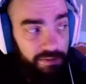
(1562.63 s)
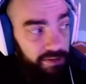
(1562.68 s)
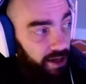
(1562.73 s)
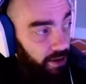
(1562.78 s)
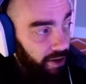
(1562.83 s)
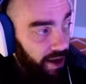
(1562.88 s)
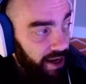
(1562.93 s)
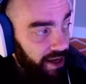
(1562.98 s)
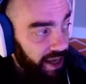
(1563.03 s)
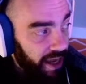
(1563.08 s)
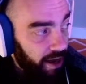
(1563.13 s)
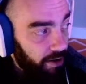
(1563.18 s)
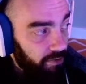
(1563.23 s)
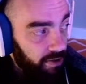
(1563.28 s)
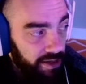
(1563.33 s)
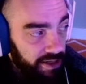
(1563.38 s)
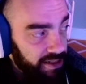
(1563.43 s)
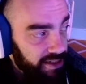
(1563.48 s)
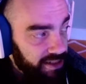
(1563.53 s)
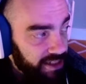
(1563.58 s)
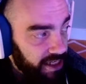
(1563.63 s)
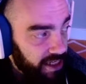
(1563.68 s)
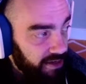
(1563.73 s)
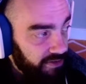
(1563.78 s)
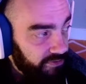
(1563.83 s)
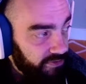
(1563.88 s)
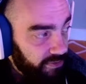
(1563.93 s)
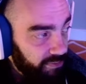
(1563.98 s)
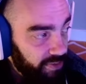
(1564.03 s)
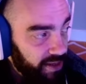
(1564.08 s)
Now I can't really see
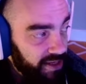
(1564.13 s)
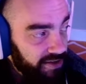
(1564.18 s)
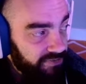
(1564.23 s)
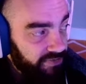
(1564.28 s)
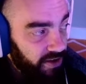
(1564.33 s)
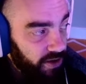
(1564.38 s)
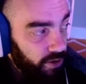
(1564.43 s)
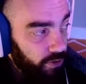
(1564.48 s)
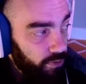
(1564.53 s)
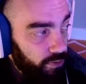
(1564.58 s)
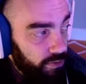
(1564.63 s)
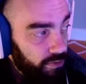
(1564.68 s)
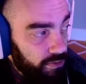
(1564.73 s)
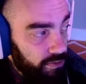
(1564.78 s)
from this view.